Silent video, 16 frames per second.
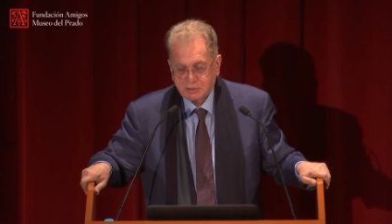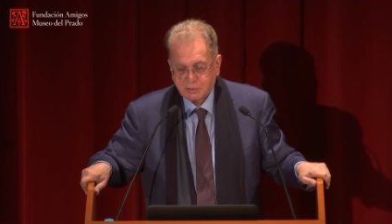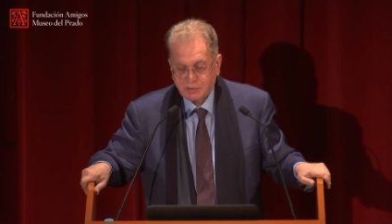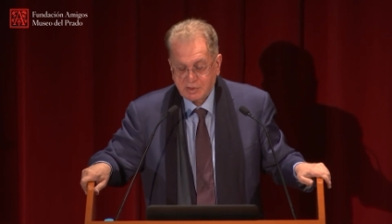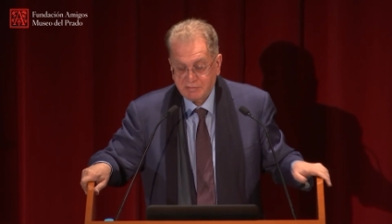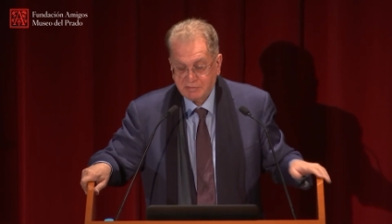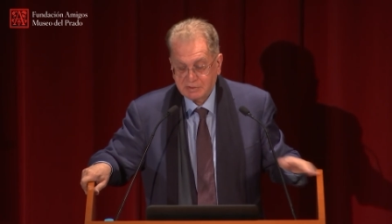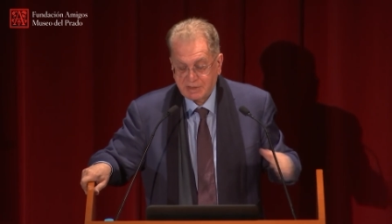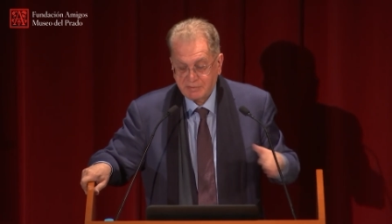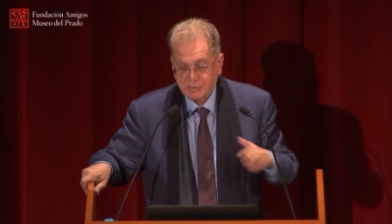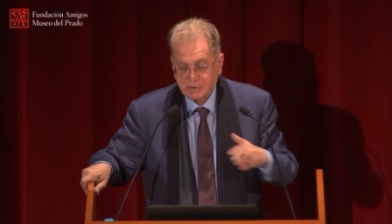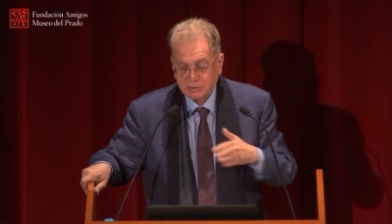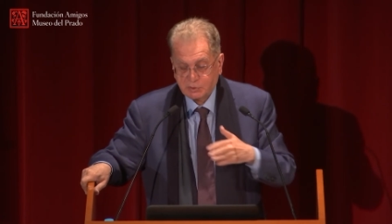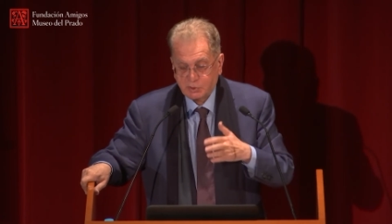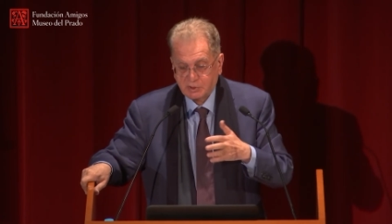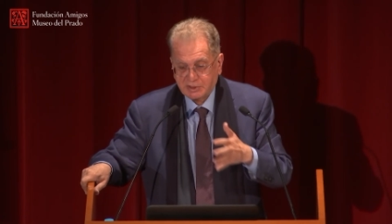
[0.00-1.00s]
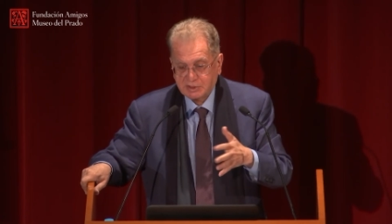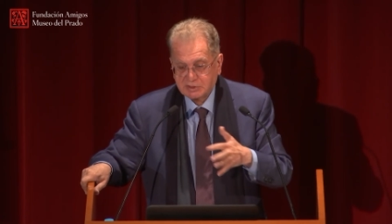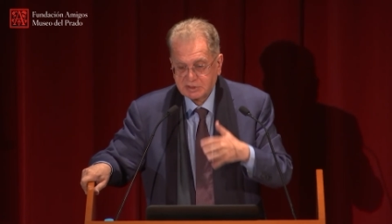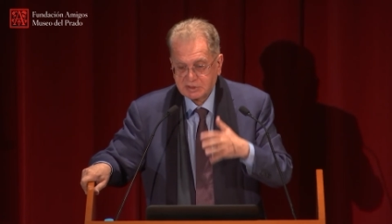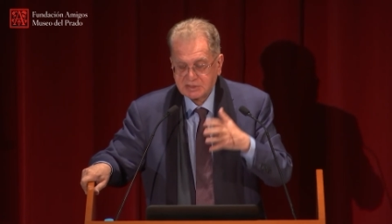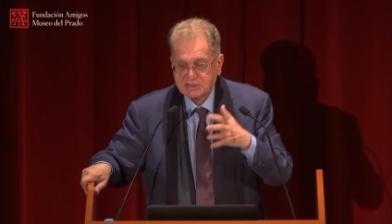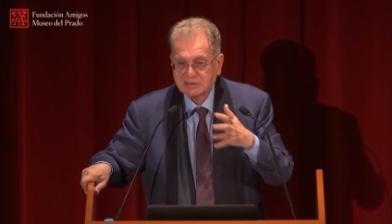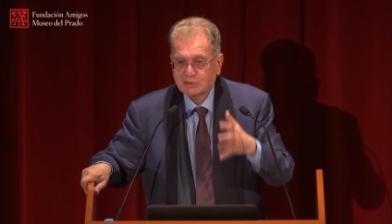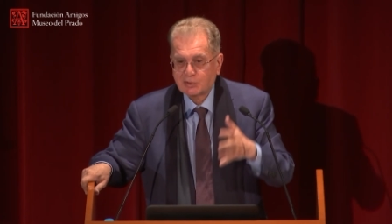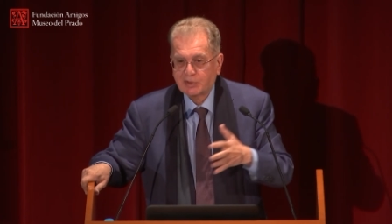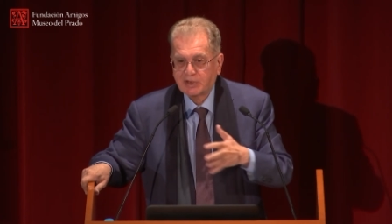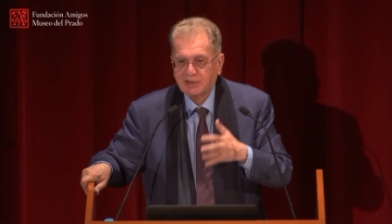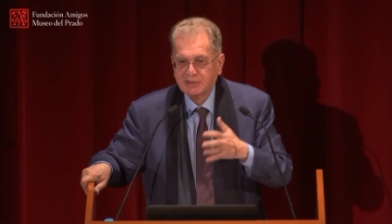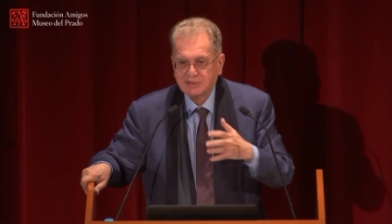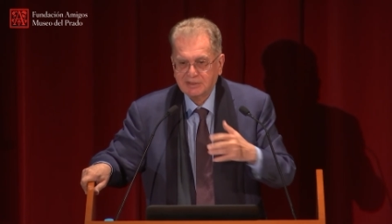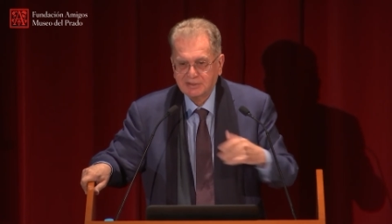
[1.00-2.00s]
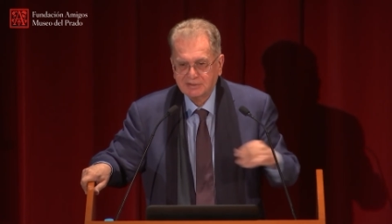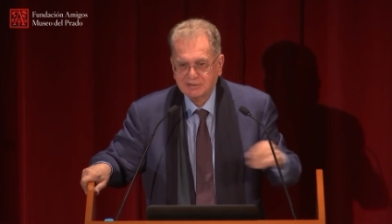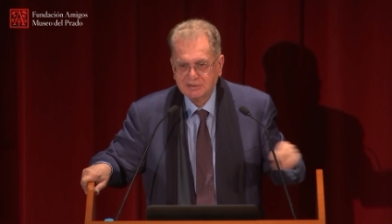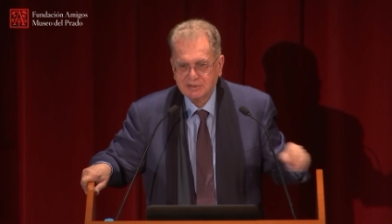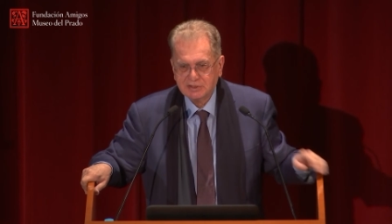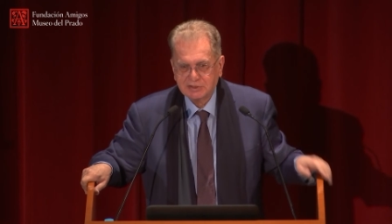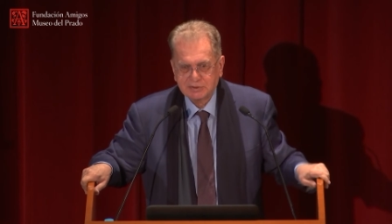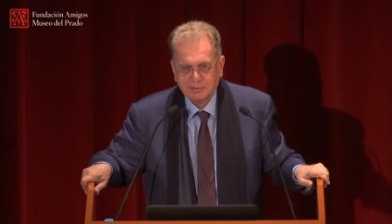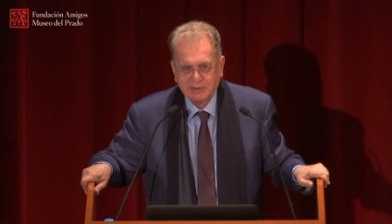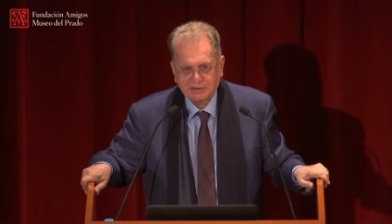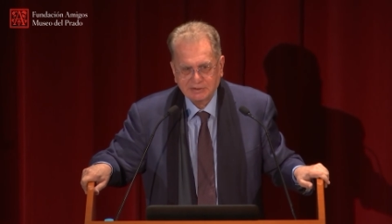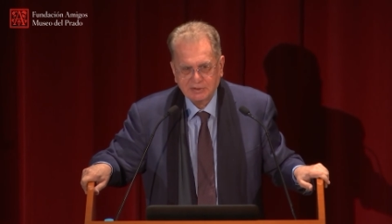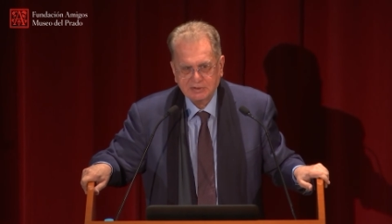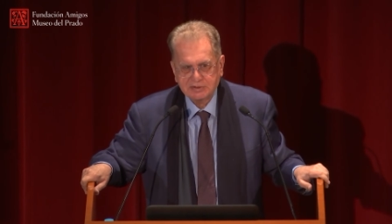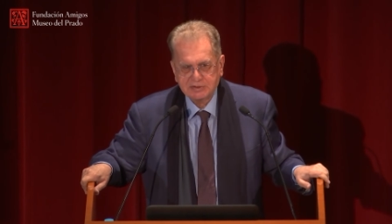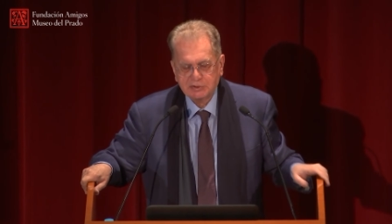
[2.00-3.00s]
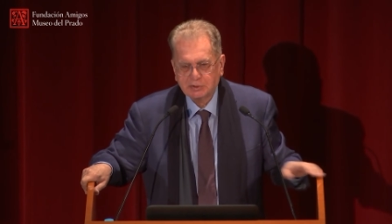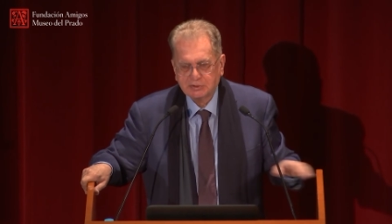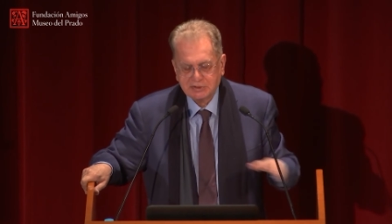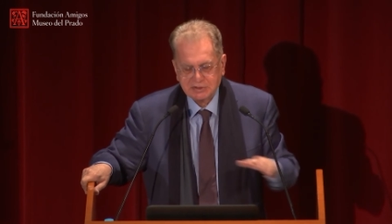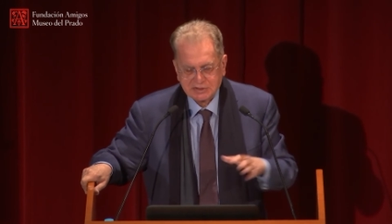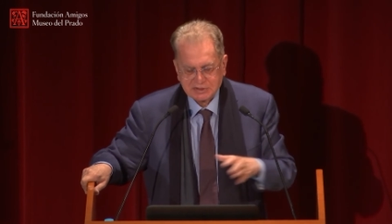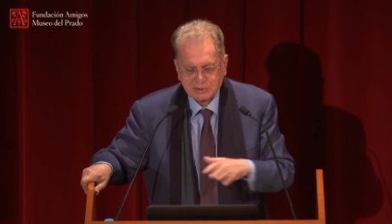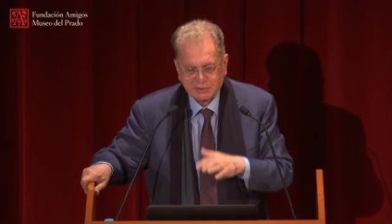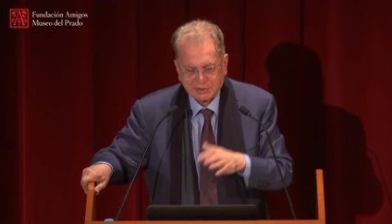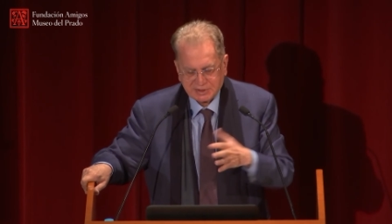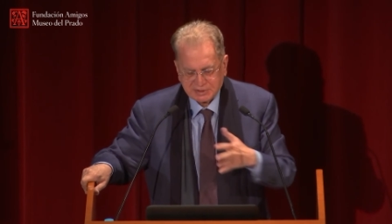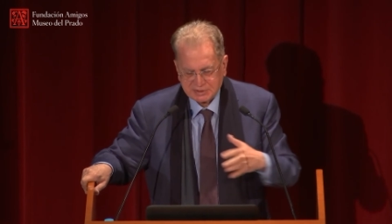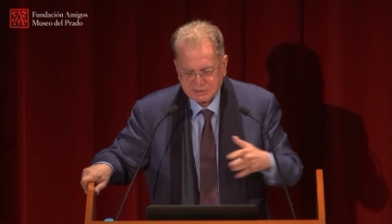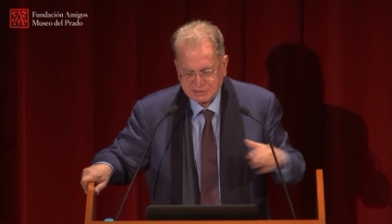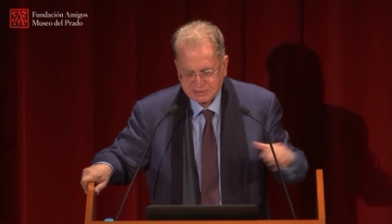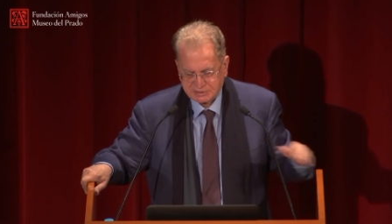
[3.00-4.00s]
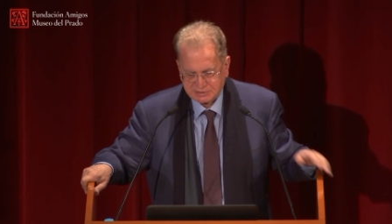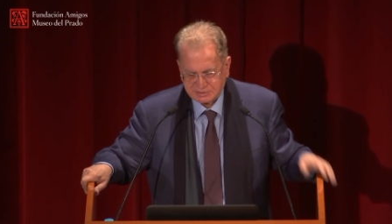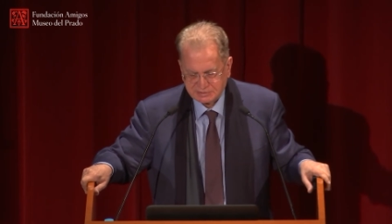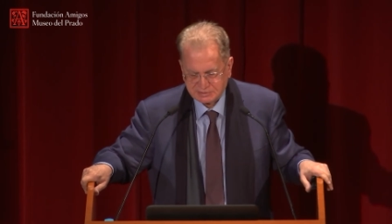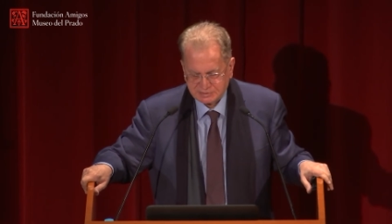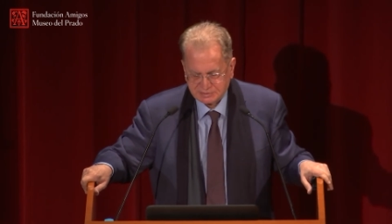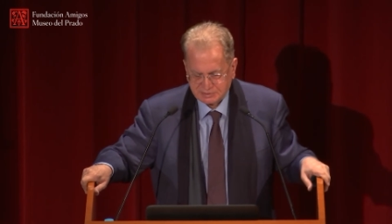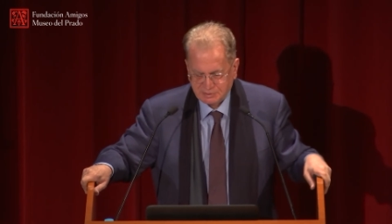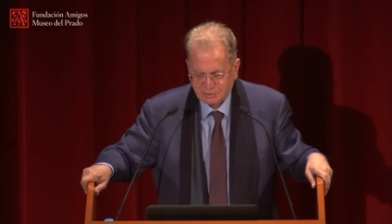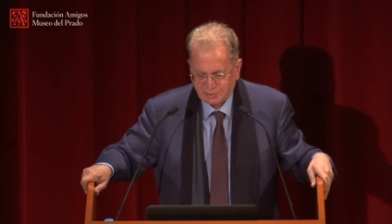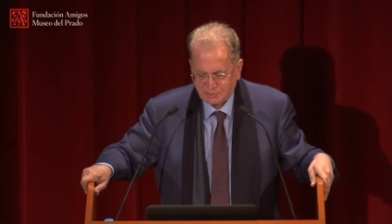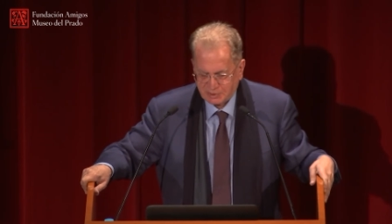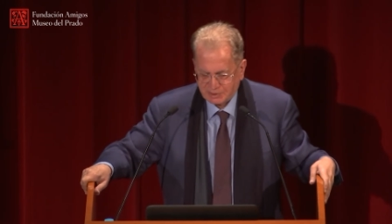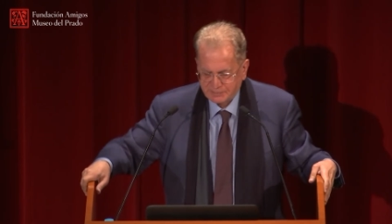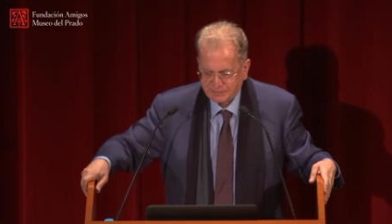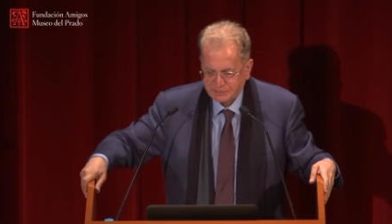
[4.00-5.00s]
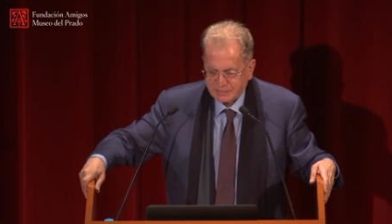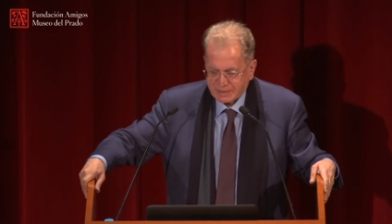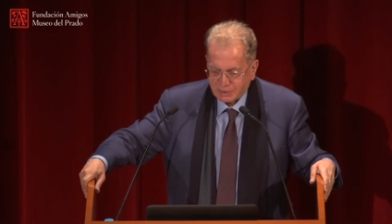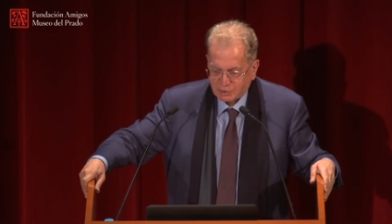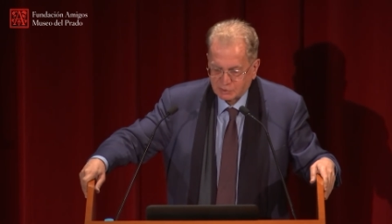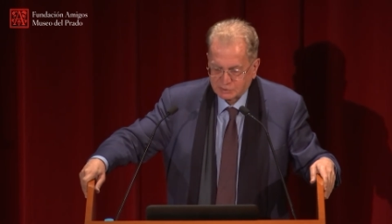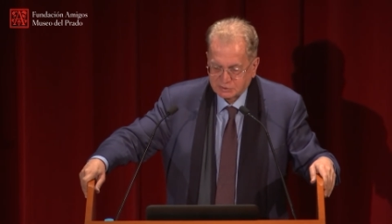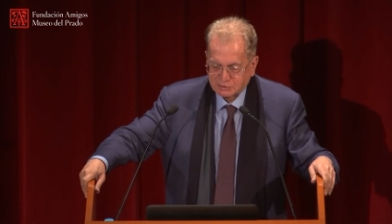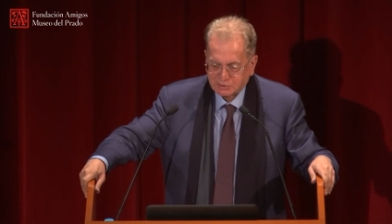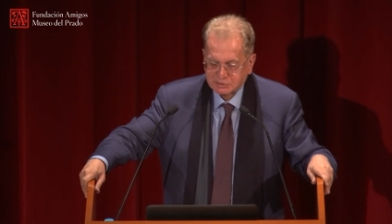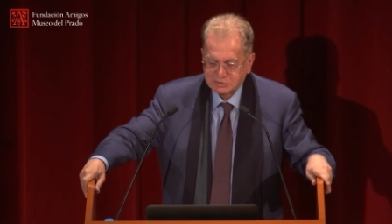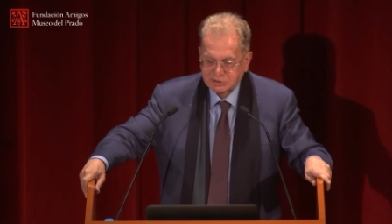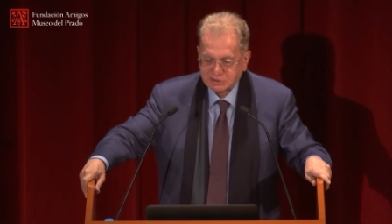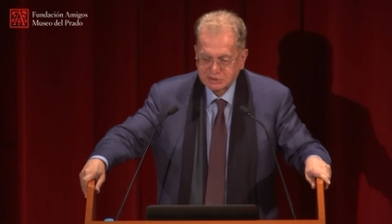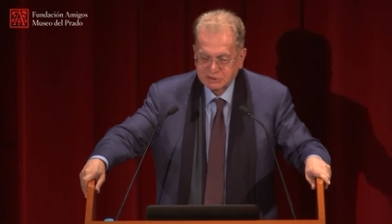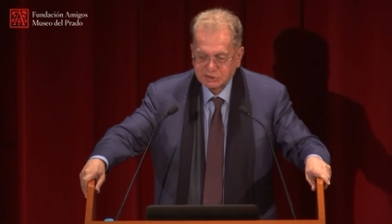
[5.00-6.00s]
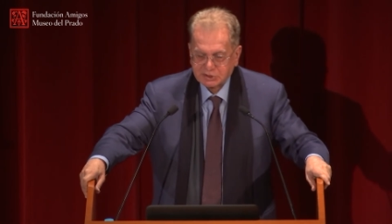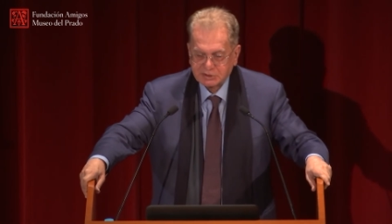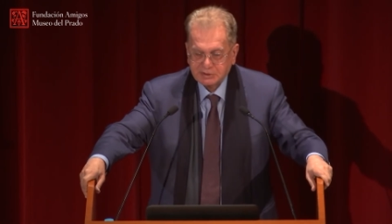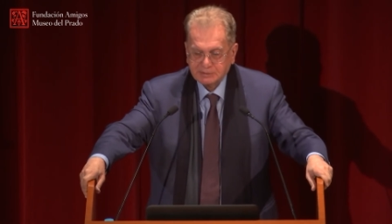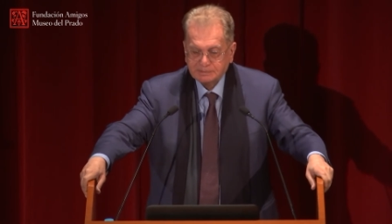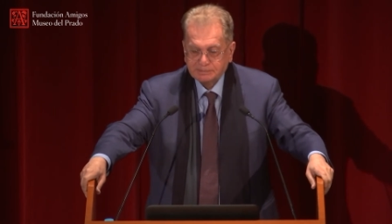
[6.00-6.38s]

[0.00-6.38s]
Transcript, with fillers: We even have been calling it an Nestorian dish, but it's not Nestorian, it's uh, normal Orthodox Christian.